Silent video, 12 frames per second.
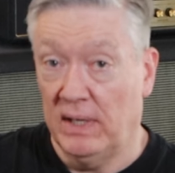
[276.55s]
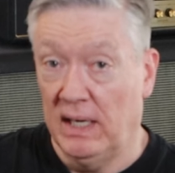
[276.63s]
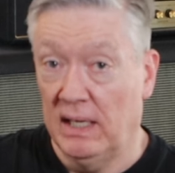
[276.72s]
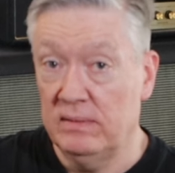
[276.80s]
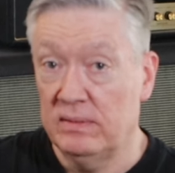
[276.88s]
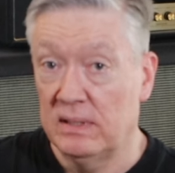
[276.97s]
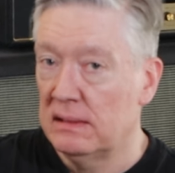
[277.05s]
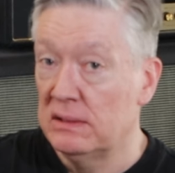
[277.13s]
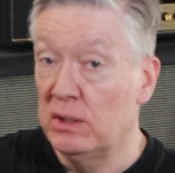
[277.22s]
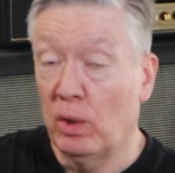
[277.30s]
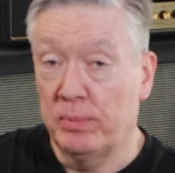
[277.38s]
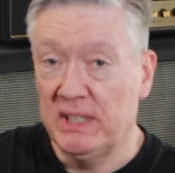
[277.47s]
5,
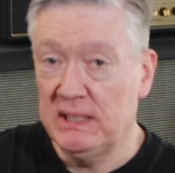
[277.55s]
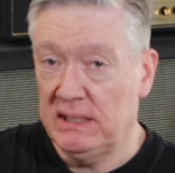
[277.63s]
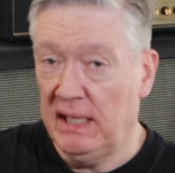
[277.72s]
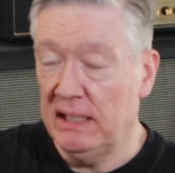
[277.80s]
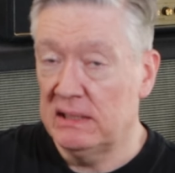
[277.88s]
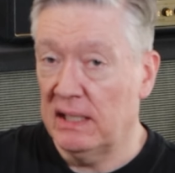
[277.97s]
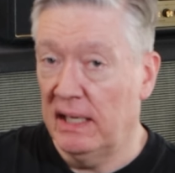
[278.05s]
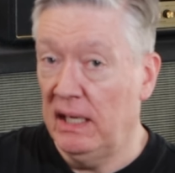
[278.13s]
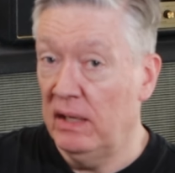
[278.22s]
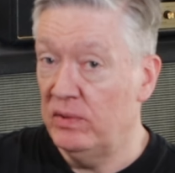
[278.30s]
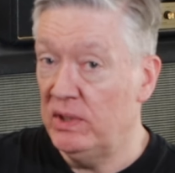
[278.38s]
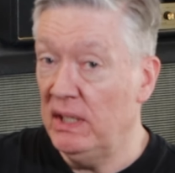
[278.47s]
she openly states
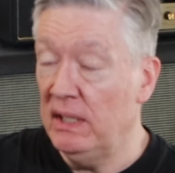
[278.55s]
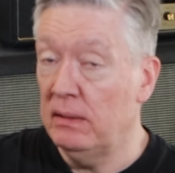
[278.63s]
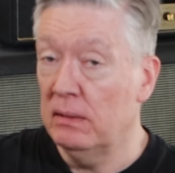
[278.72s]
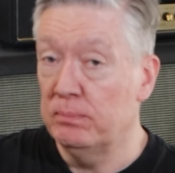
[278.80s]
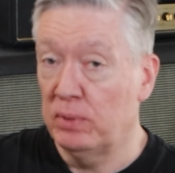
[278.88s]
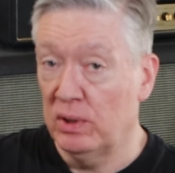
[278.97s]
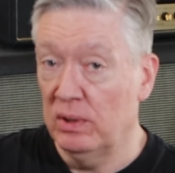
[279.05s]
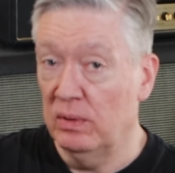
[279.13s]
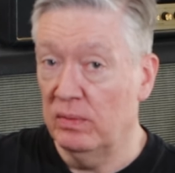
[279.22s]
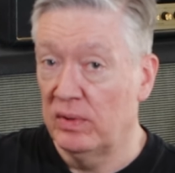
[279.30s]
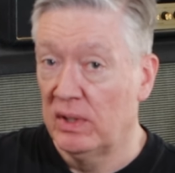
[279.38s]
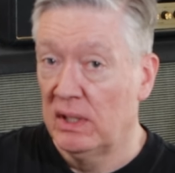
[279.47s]
that if she can
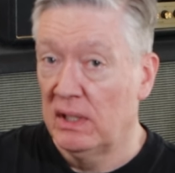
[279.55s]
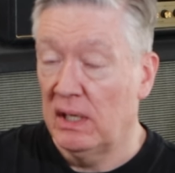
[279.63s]
prove